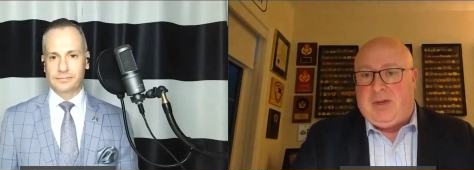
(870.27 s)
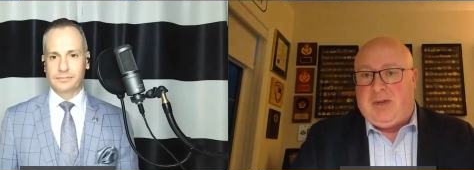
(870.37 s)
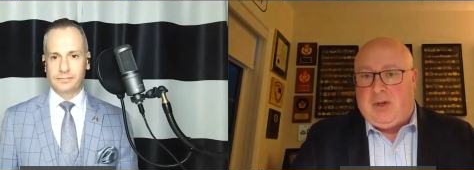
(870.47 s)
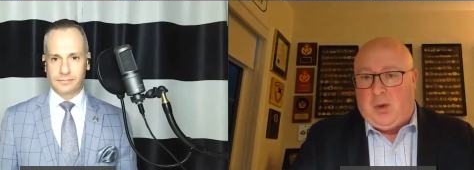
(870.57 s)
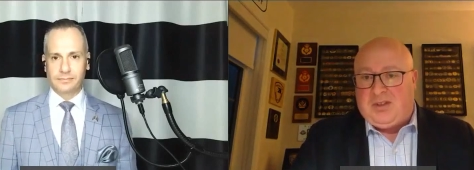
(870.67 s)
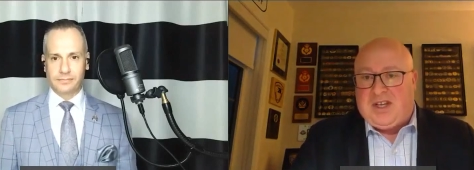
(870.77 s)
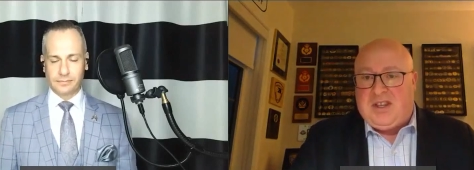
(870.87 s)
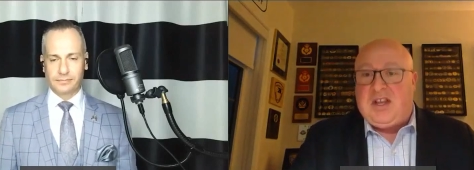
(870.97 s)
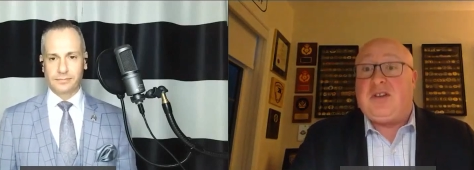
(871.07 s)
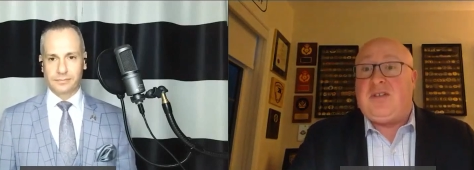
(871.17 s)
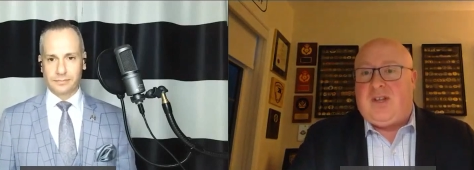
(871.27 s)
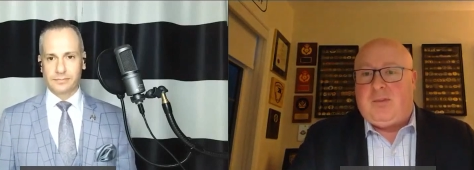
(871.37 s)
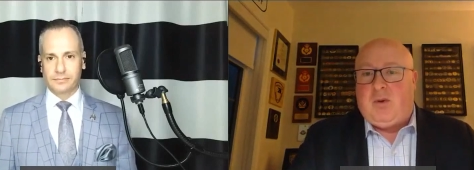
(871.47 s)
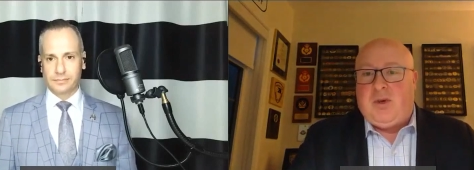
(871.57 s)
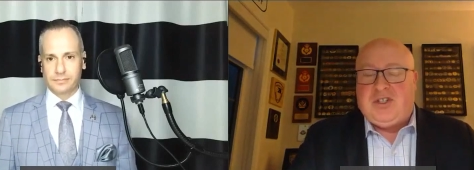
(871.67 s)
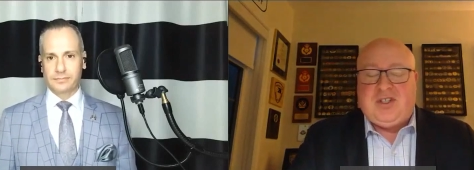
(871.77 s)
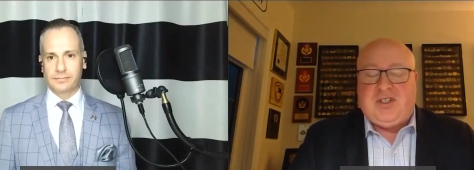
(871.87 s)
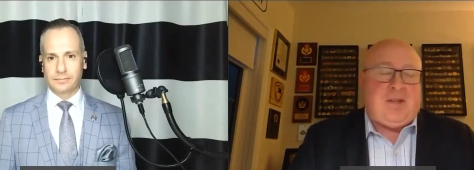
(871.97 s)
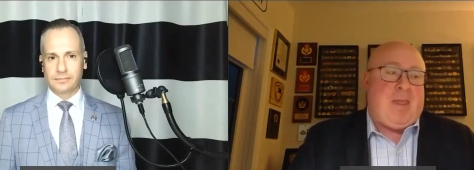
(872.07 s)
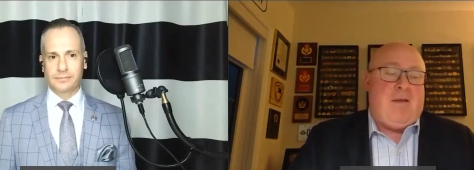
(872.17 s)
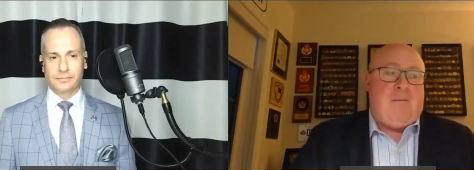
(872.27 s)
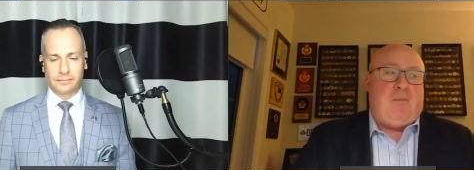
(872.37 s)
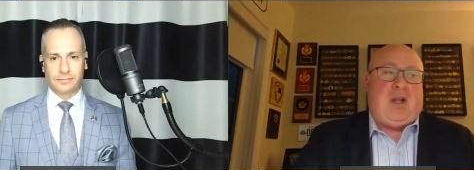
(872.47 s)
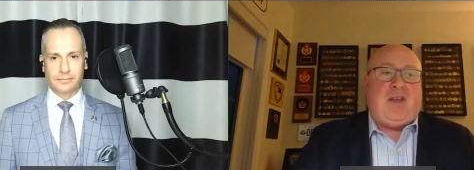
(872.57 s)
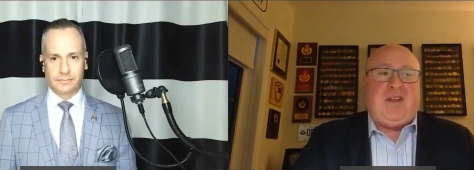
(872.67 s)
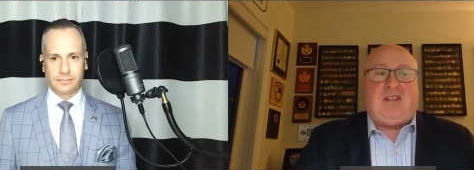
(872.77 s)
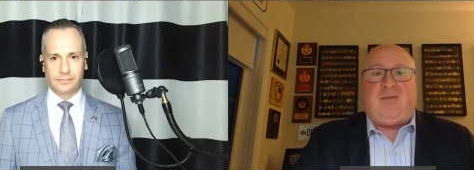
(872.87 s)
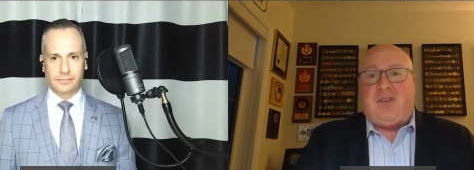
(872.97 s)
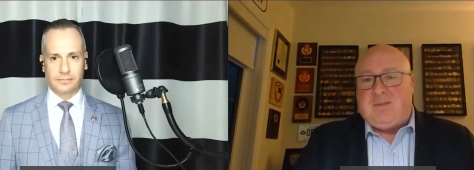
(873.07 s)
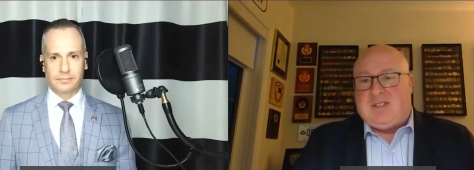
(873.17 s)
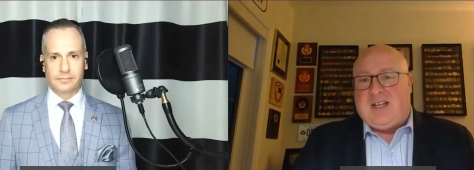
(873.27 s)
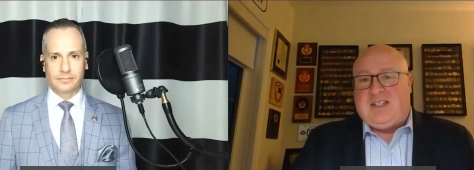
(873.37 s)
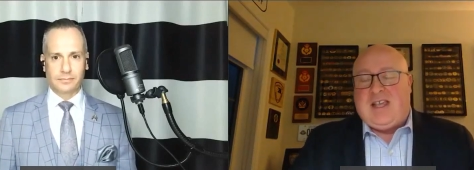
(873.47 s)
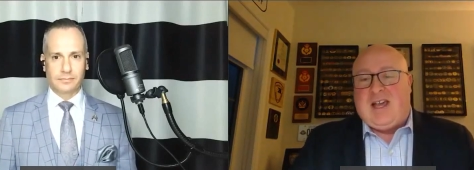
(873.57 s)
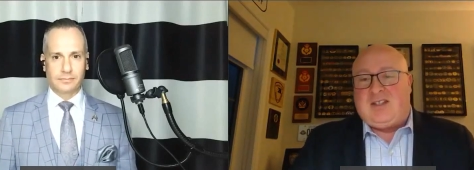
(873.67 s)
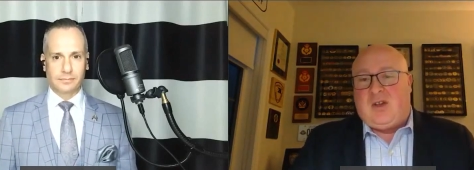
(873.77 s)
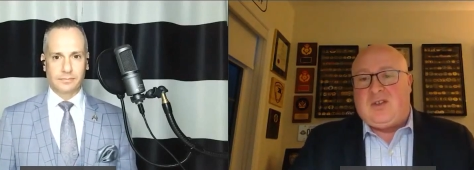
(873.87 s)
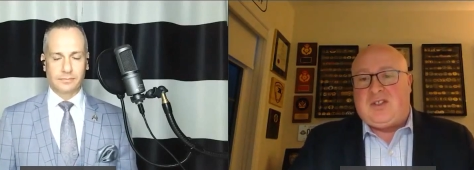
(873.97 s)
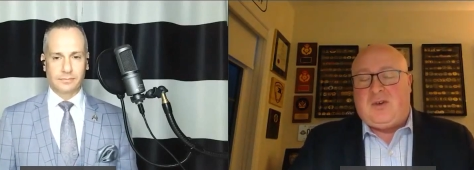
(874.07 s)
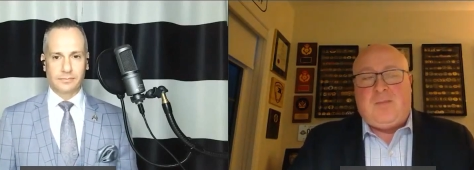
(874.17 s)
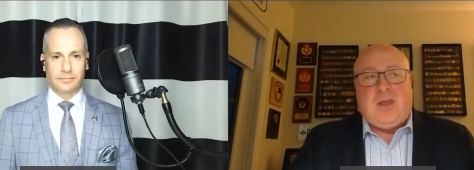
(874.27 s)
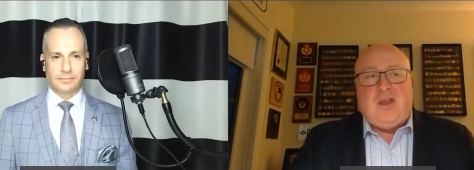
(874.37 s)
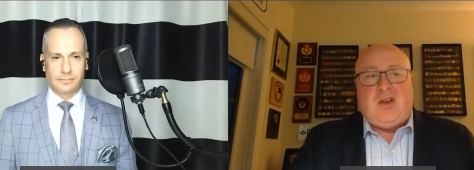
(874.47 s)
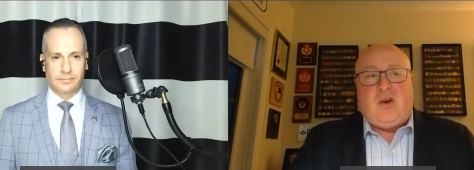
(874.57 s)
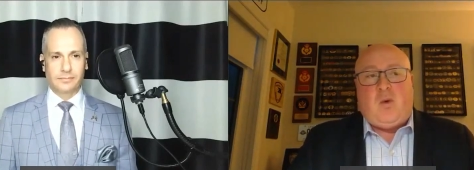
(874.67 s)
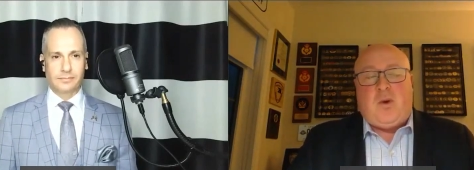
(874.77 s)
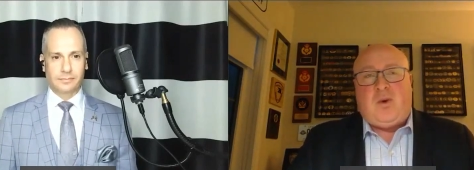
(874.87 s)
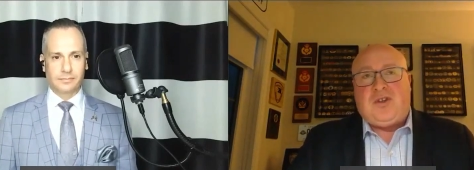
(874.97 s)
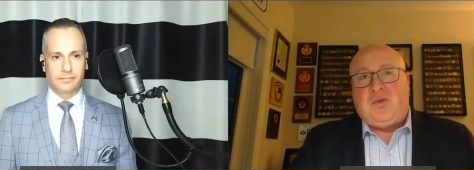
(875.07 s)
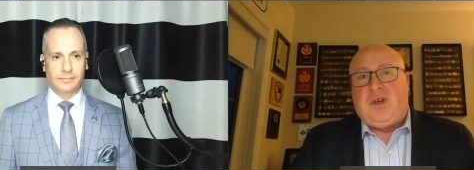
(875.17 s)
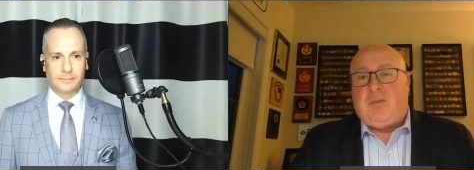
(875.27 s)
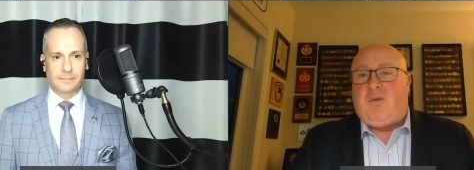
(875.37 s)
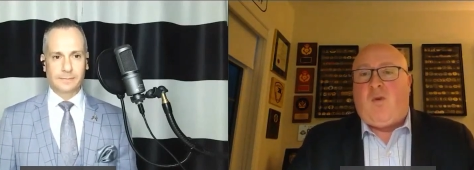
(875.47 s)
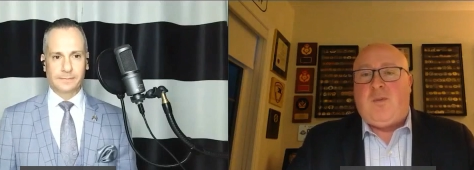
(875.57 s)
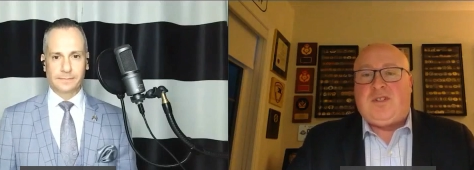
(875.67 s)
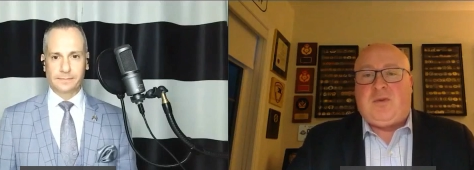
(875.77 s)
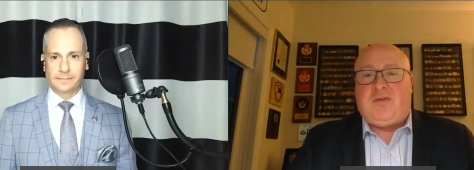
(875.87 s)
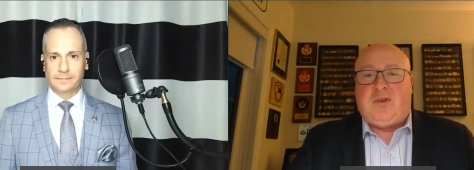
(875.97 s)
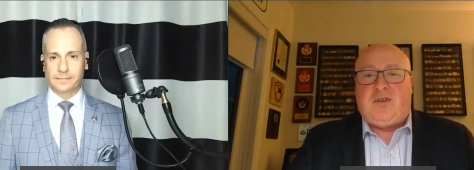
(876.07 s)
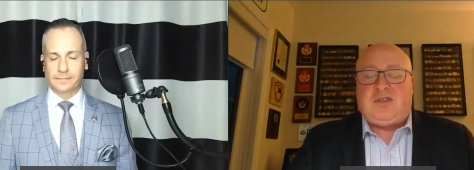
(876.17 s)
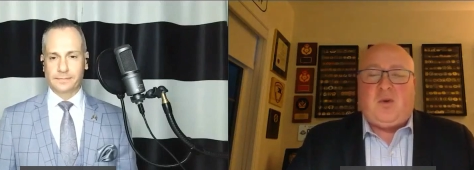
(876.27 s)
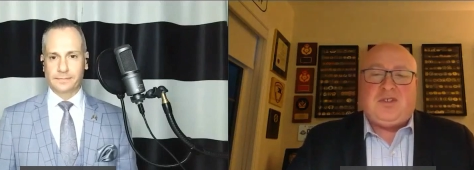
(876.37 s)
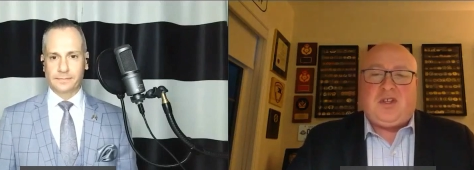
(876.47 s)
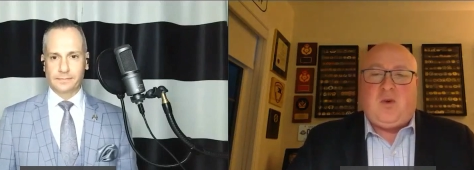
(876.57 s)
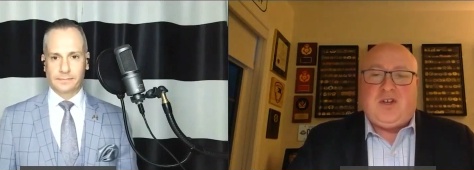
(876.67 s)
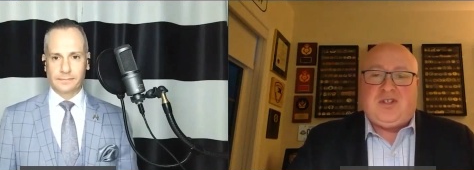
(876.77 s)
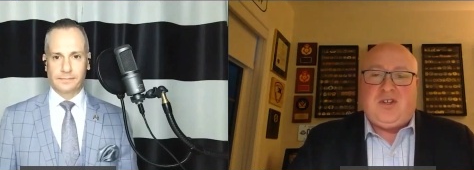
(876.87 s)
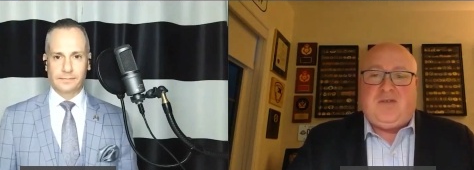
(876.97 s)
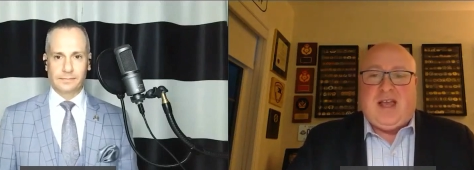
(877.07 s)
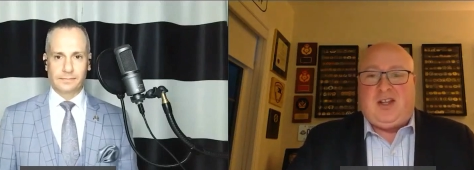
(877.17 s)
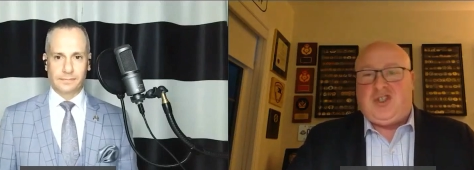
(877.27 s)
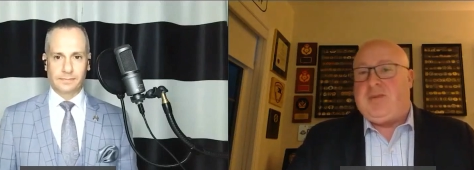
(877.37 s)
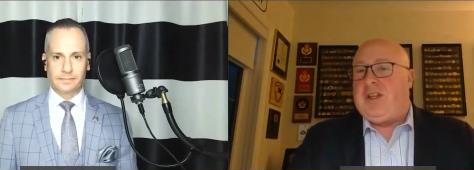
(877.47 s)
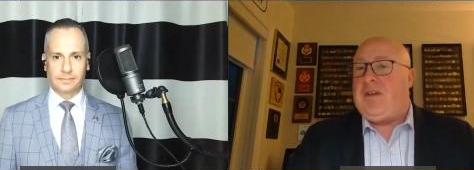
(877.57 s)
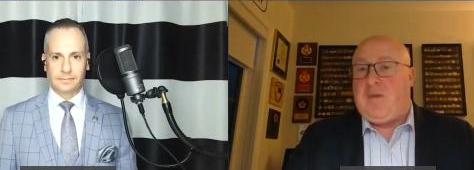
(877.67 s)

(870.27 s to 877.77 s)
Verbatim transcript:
Speaker 1: goals and their development wishes but i think the flip side to that is also you know, when we're doing a performance review, there's always the question of eligibility for